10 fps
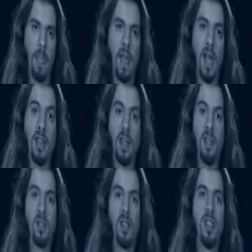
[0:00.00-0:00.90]
And then
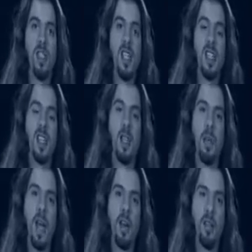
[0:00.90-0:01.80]
using the descending
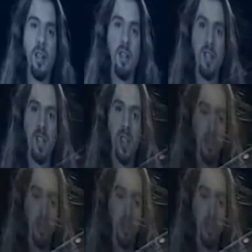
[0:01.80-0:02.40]
pattern to do the same